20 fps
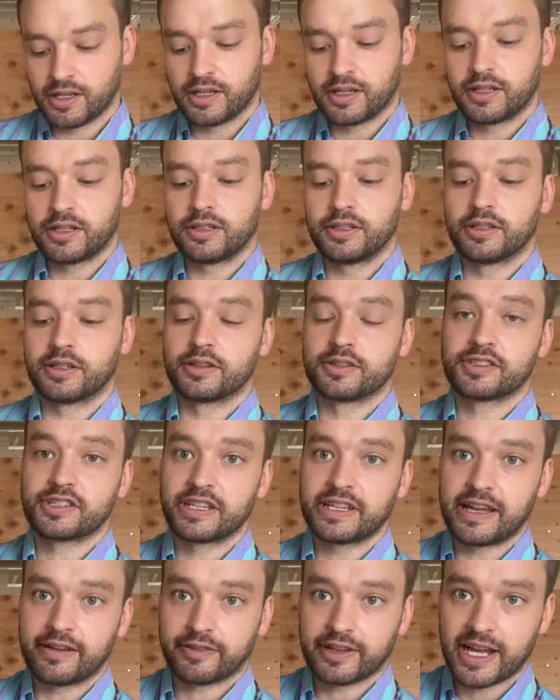you can see
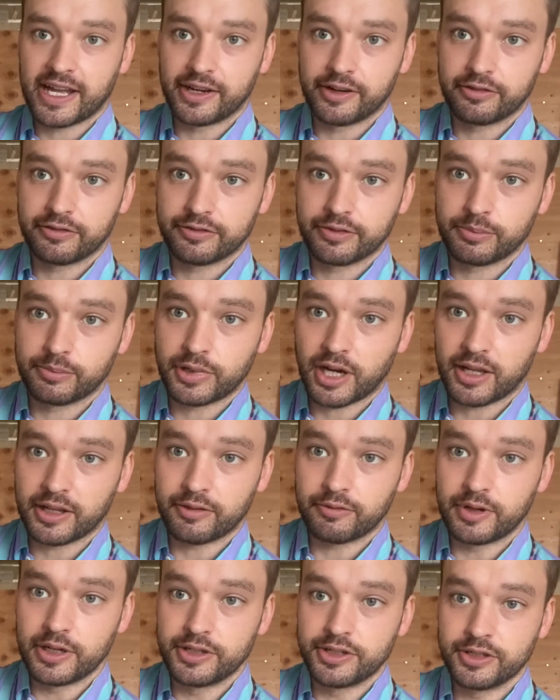I've kind of probably
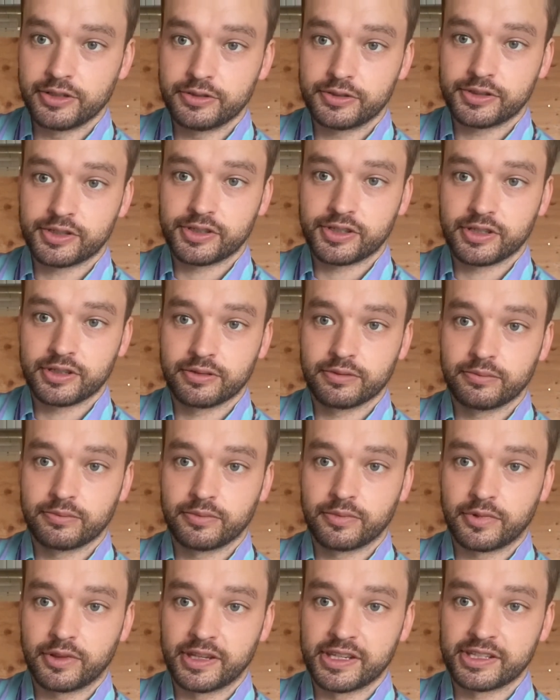reduced
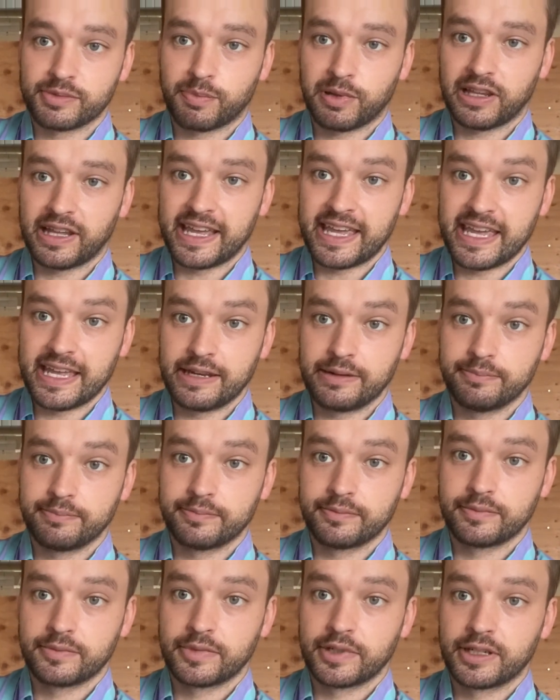this plane
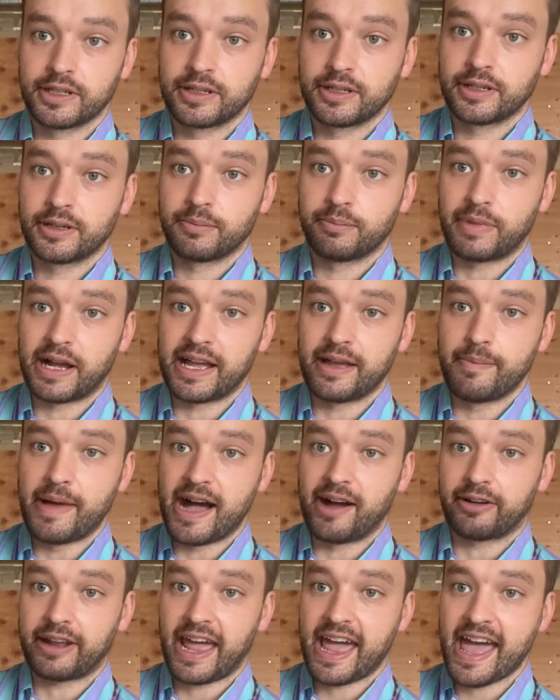by
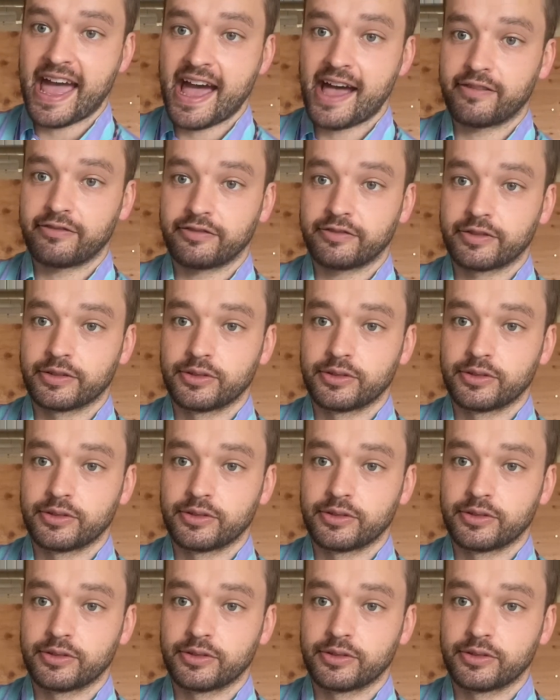about half.